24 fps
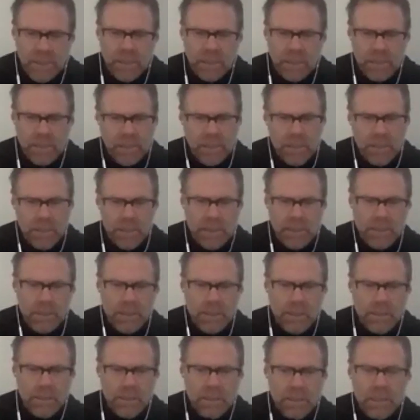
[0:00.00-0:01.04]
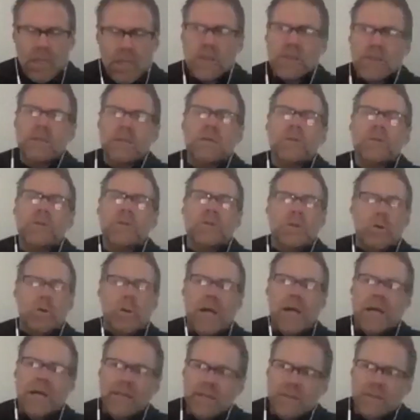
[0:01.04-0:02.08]
Uh, I, I, lost
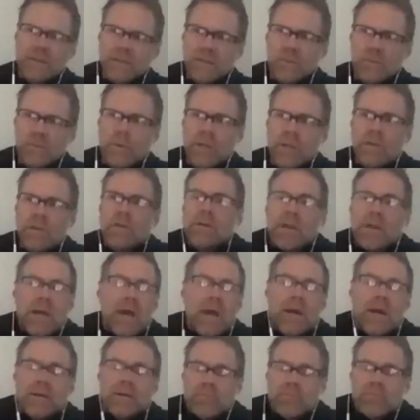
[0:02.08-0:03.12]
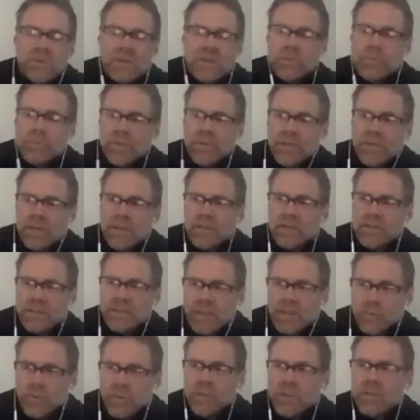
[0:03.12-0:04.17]
control. I had to surrender that completely
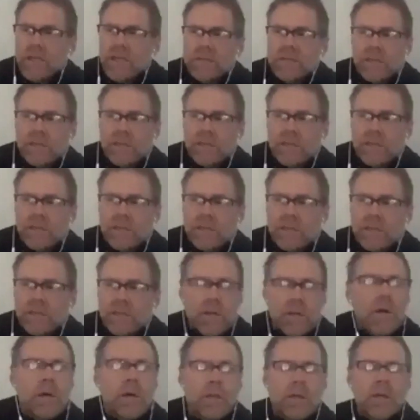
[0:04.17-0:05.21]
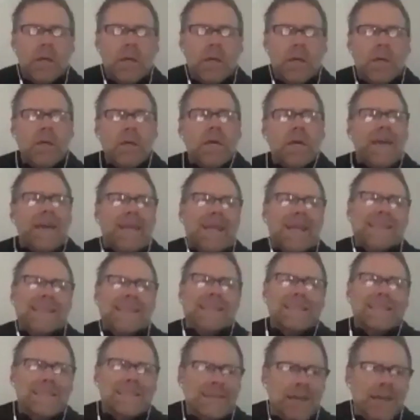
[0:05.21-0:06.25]
just like well that's gone and at
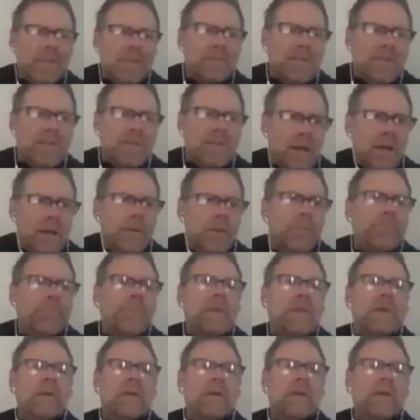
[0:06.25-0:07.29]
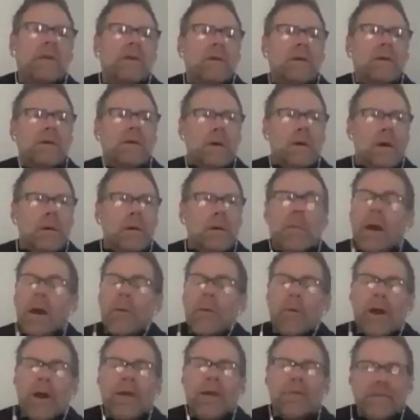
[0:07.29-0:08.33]
the same time uh, my
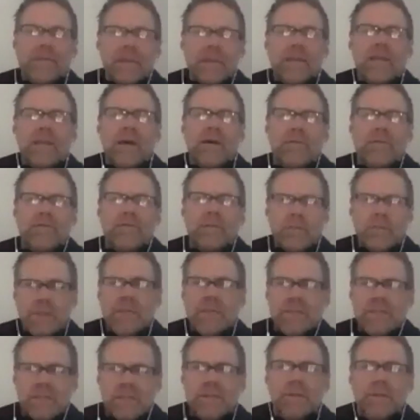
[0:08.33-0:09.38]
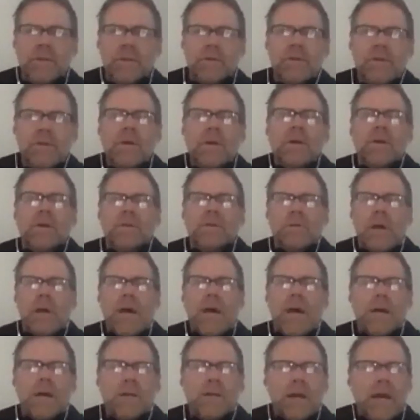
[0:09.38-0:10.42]
wife left me too so
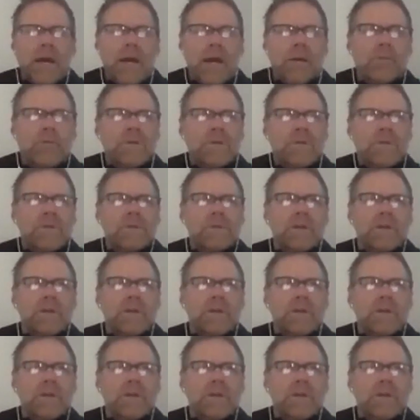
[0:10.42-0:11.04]
i i was